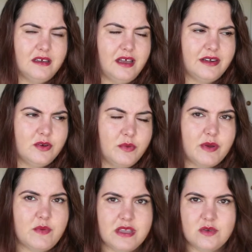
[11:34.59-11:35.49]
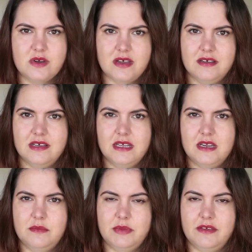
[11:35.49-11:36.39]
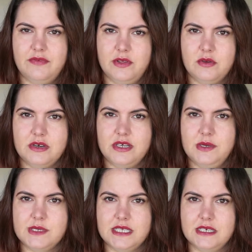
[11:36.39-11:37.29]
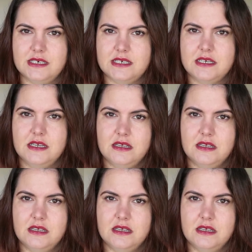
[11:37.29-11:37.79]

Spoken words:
I don't know about where you are, but if you're in New Zealand,